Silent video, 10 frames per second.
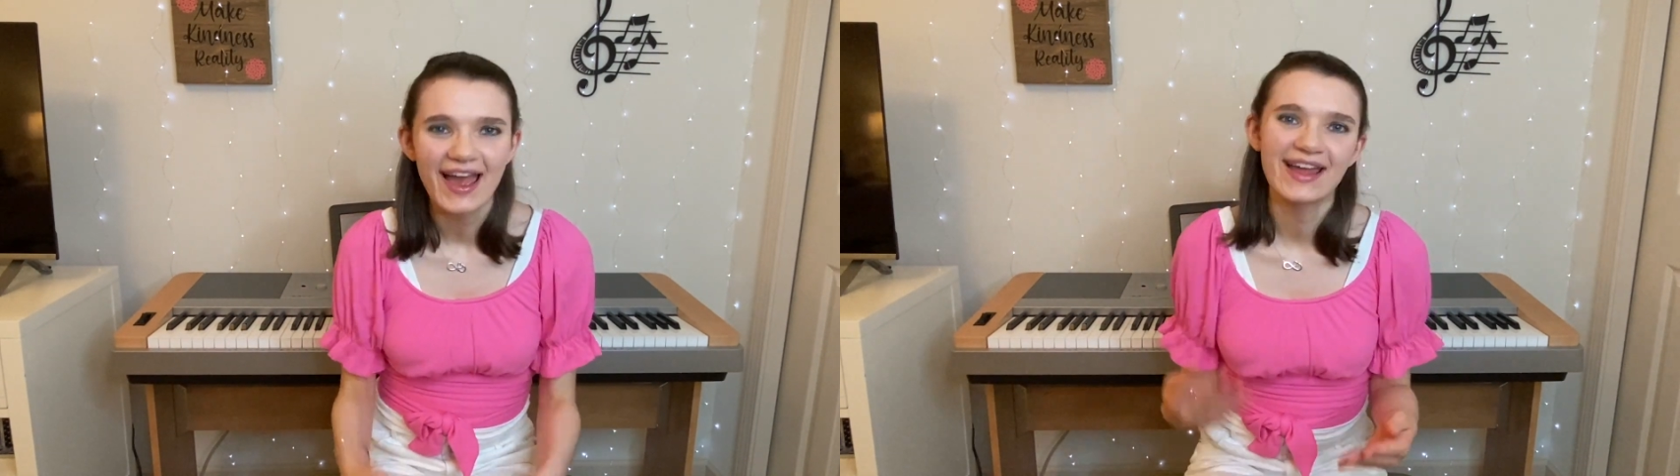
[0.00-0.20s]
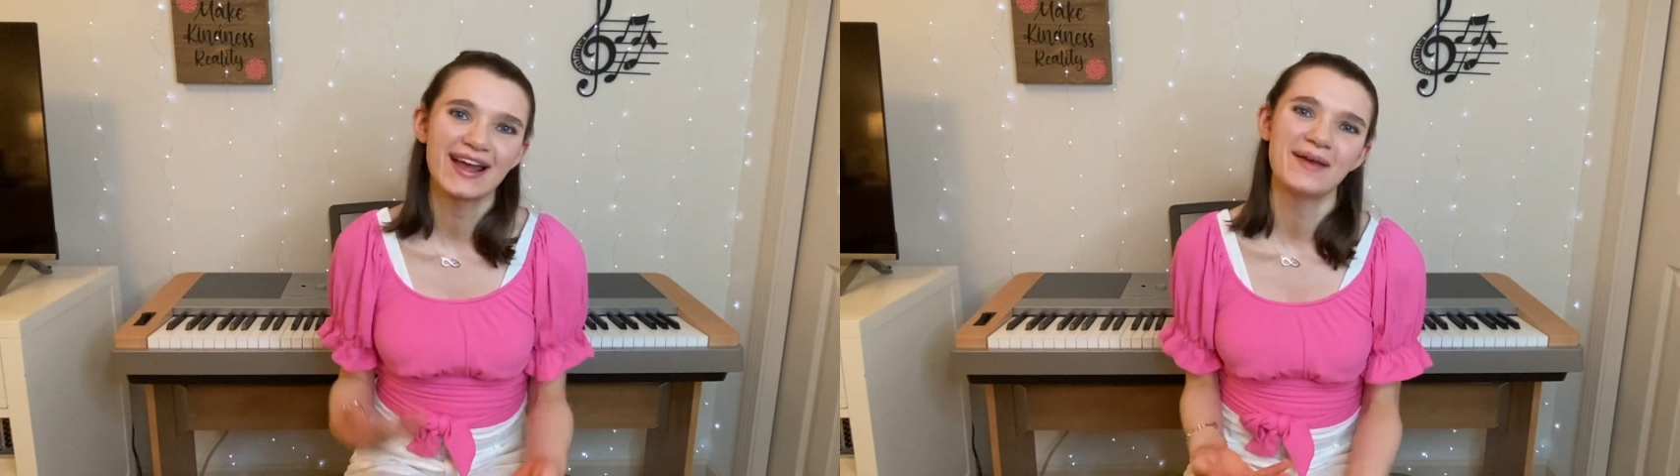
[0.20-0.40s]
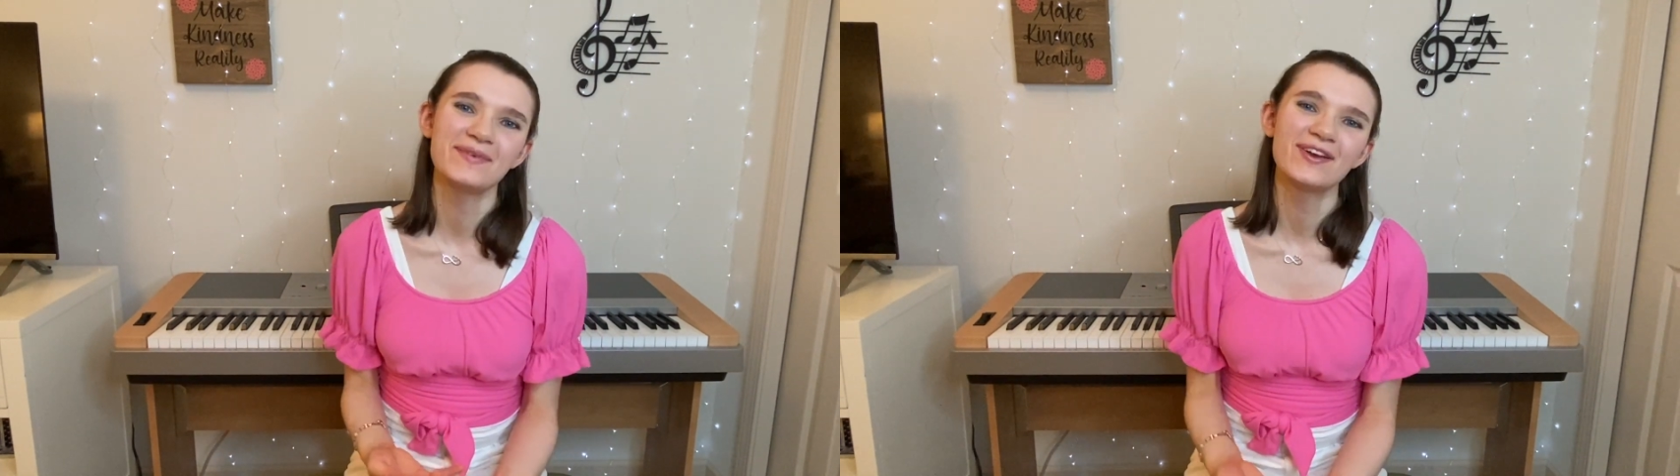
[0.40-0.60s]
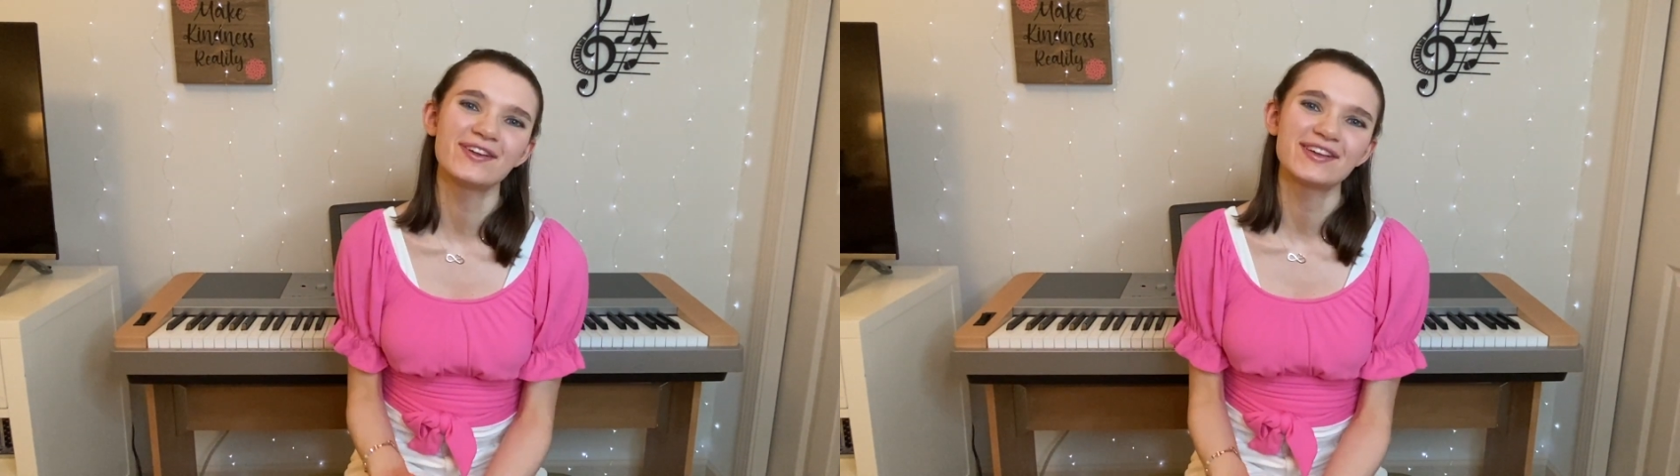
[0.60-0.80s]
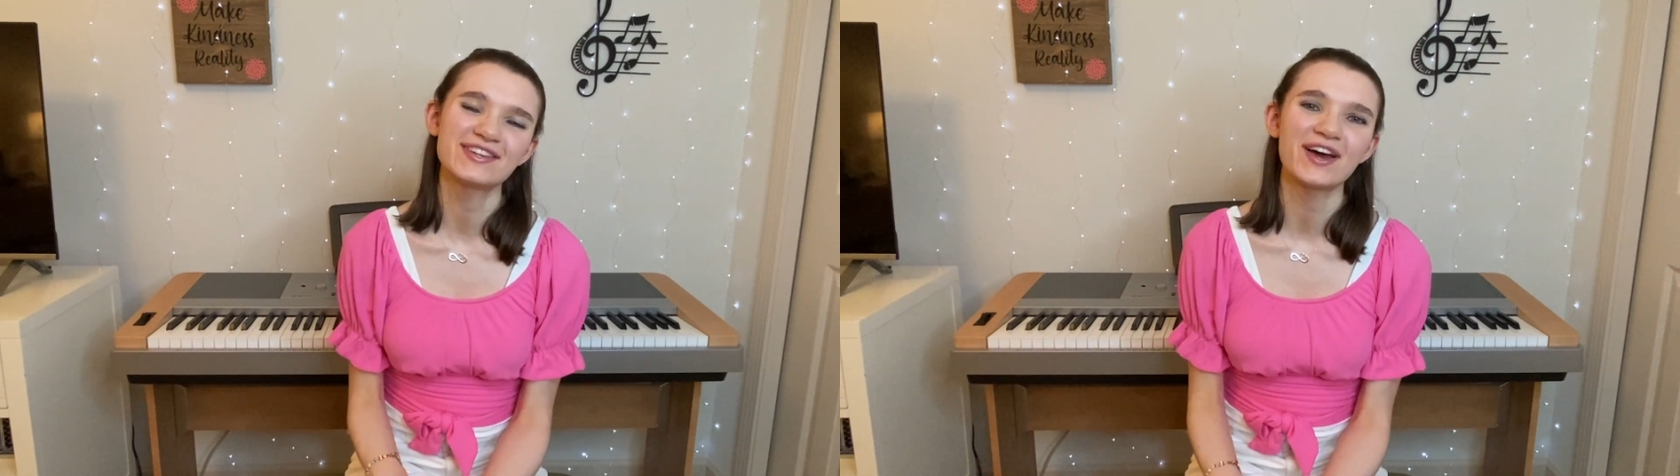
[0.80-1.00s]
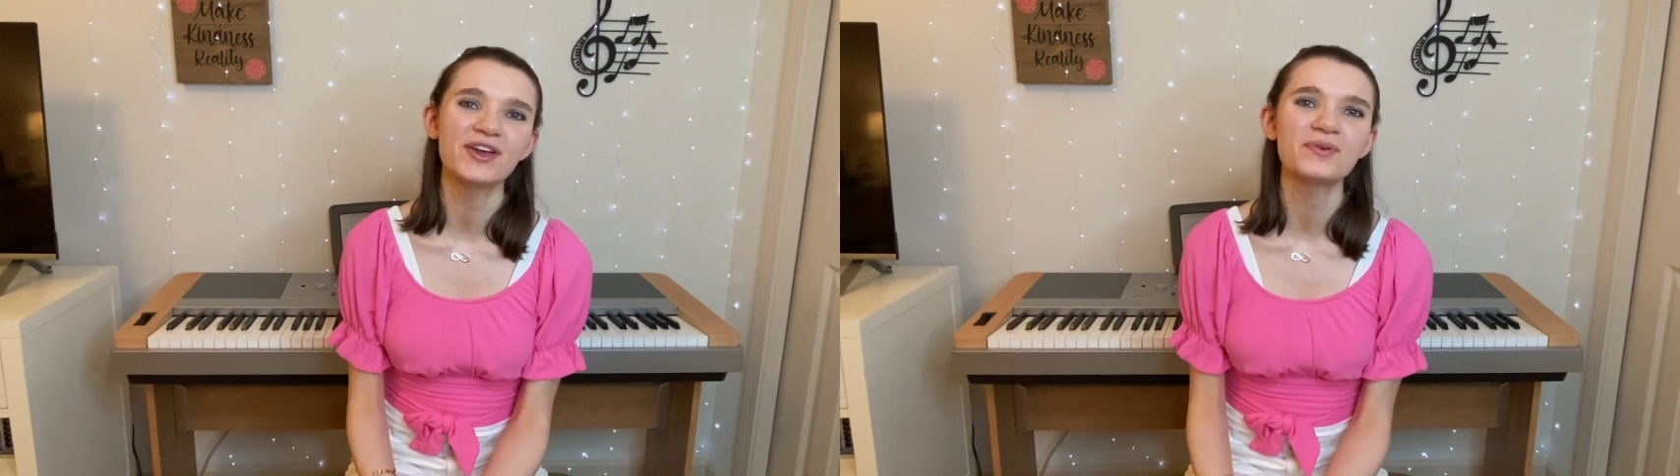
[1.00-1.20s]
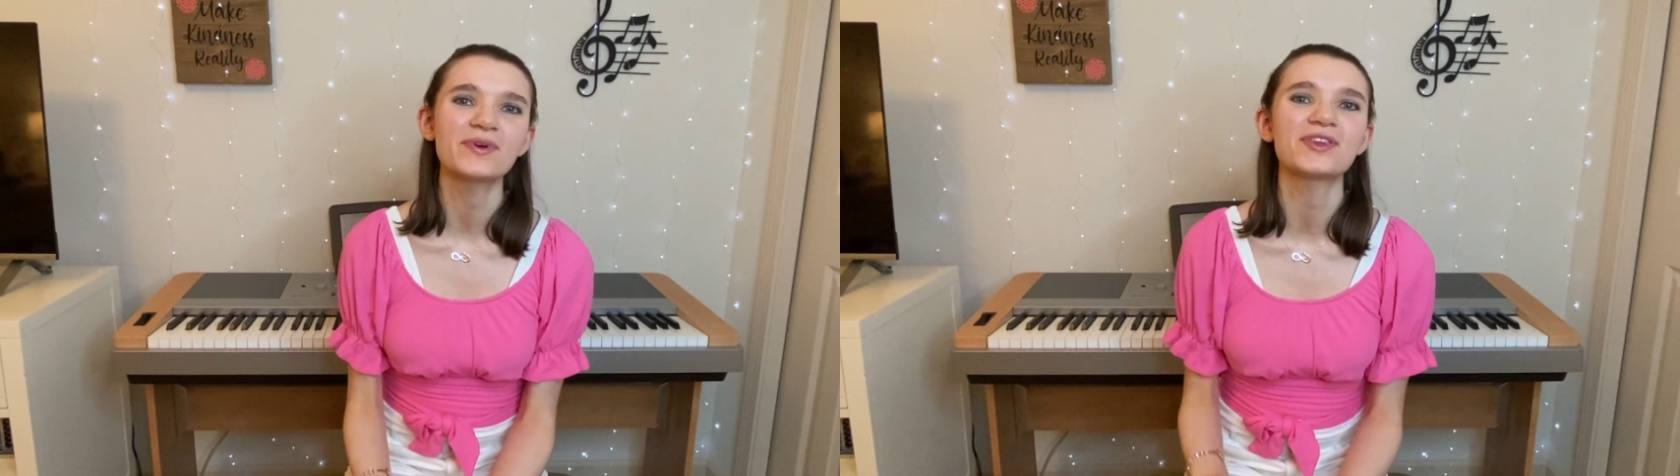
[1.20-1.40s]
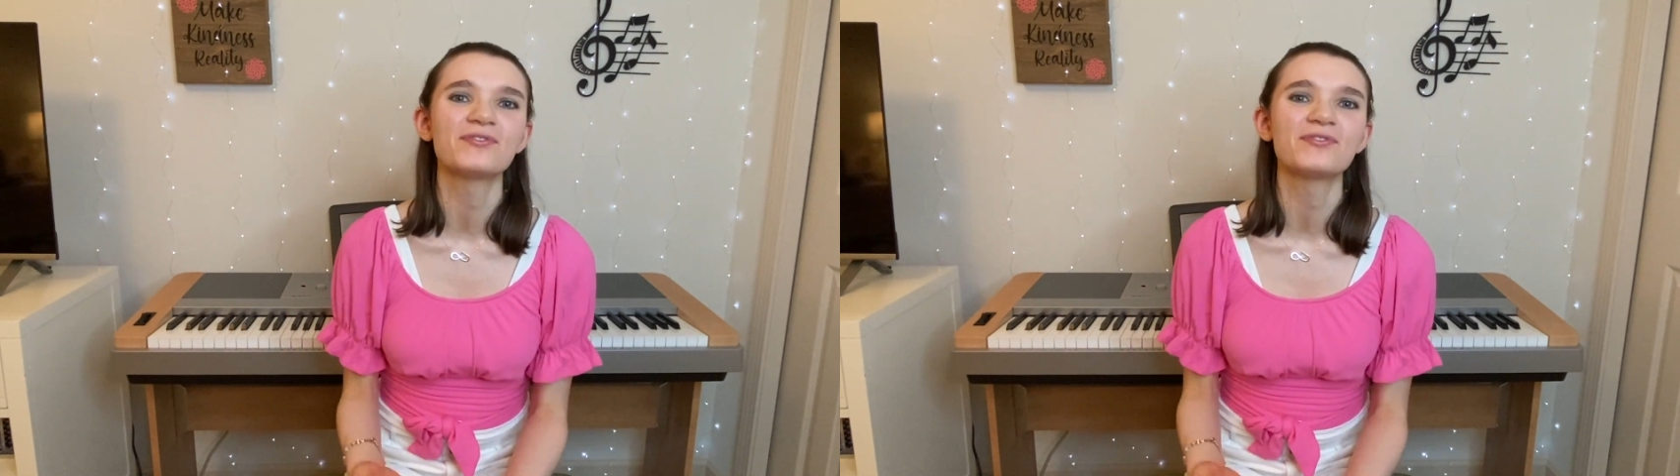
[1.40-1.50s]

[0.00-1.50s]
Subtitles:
and I'm here to tell you what the